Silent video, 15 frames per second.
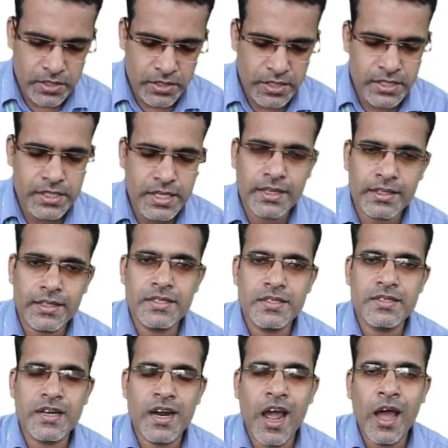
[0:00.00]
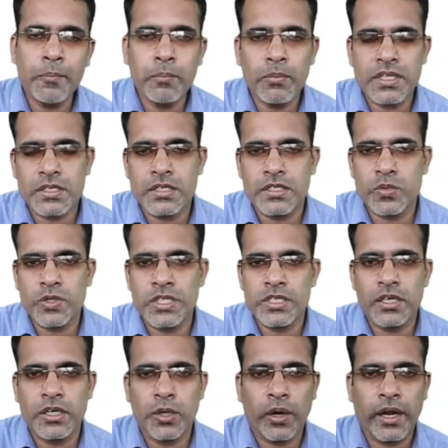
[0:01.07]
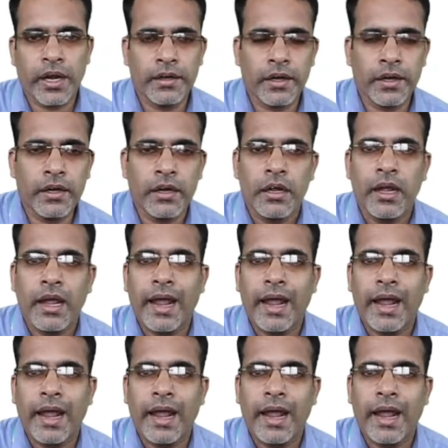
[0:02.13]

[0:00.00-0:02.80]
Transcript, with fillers: So these are the strap muscles which are located